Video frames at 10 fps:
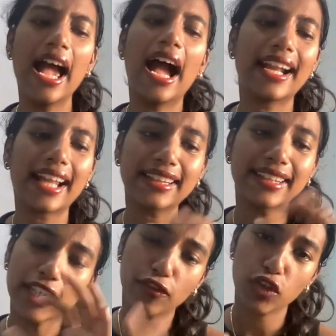And I
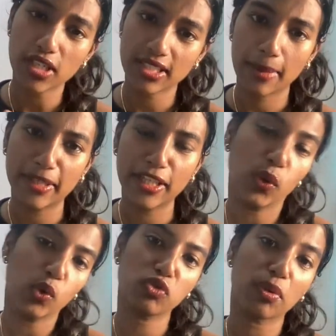think if you're somebody
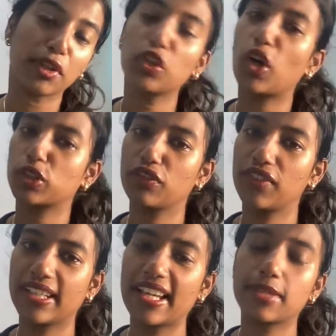who's from the north of India,